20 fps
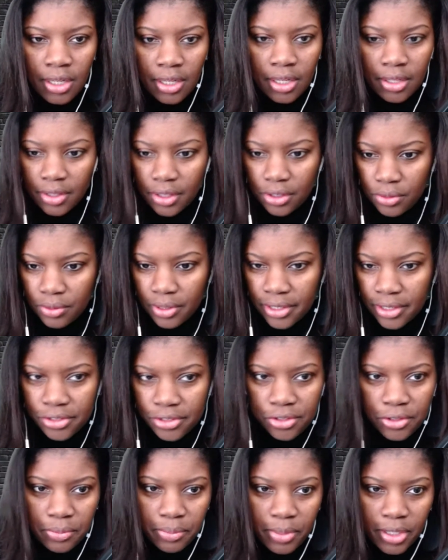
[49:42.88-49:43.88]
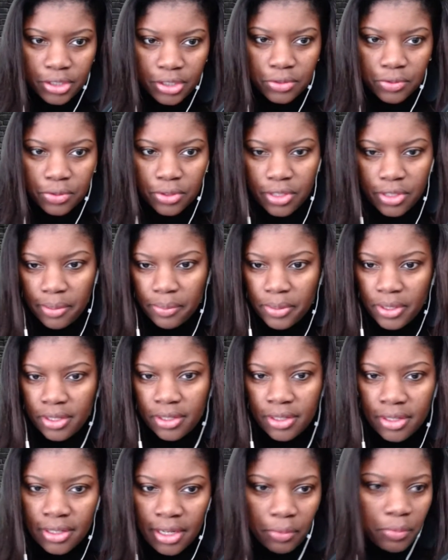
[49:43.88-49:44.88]
Thank you guys so much for coming
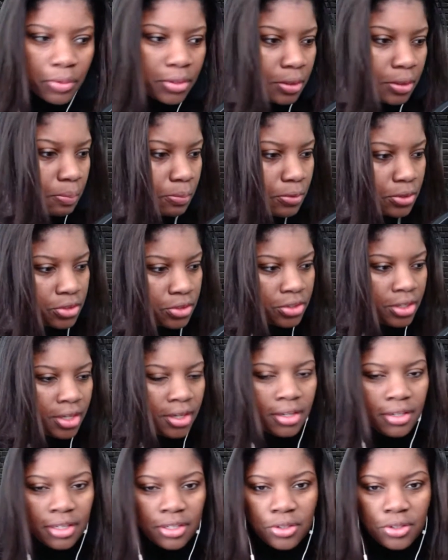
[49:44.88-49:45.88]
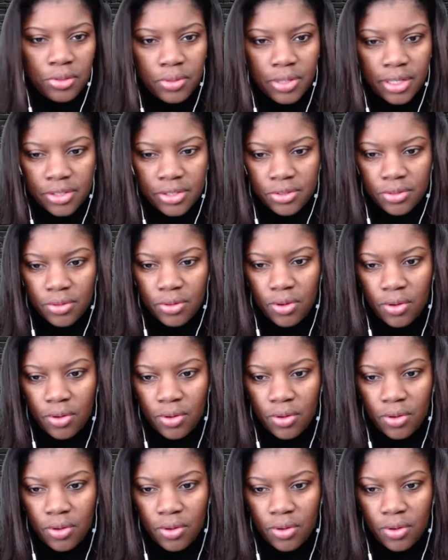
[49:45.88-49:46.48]
in. I really appreciate it. And you guys are